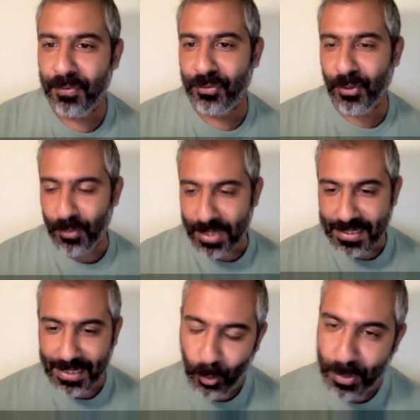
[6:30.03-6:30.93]
So it's a
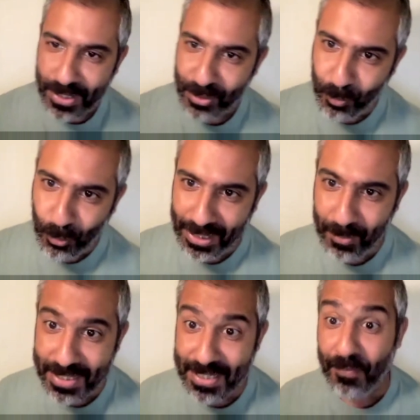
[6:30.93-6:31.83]
little bit disappointing in
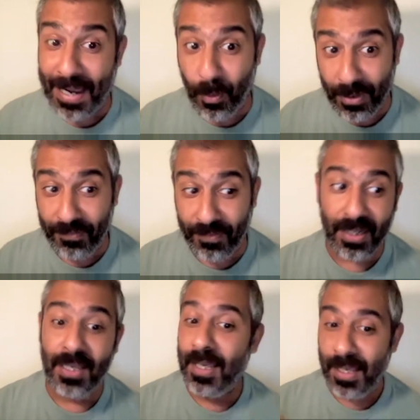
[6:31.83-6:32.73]
myself. However,
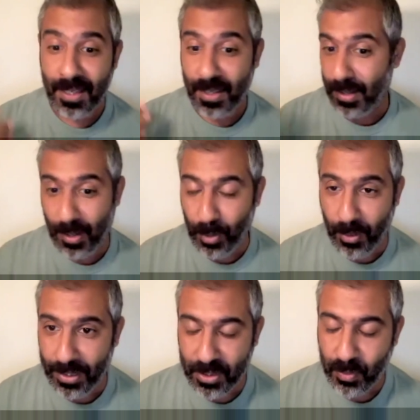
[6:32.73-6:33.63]
I'm
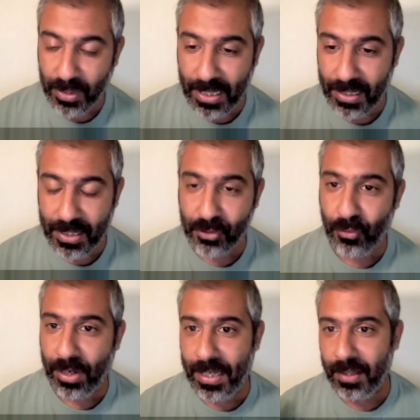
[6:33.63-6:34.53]
going this weekend and it's
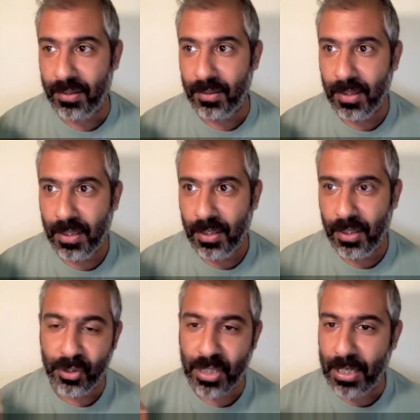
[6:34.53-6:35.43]
great. And
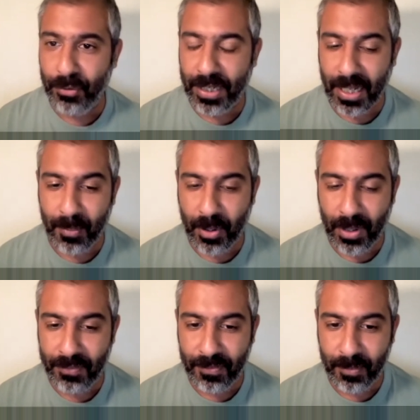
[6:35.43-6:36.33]
Shayla and Nene, my
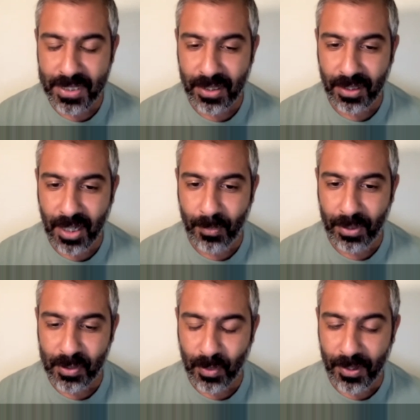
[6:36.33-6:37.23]
wife and my son are coming
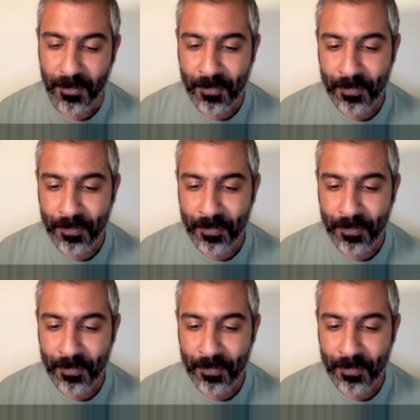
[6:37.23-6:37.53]
as well.